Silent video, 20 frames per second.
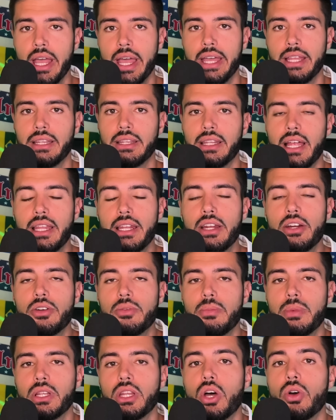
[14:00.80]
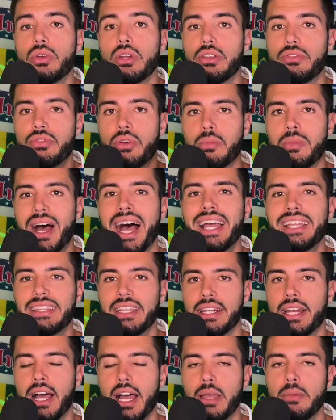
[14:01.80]
and Leonard Maloney from
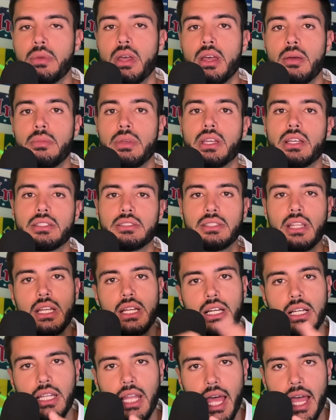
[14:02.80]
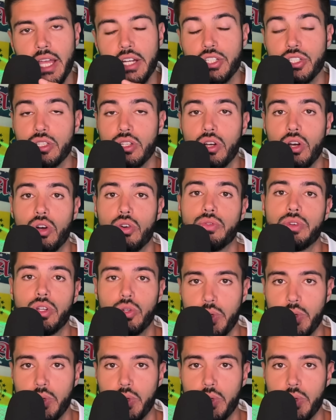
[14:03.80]
Heidenheim, because they clashed over the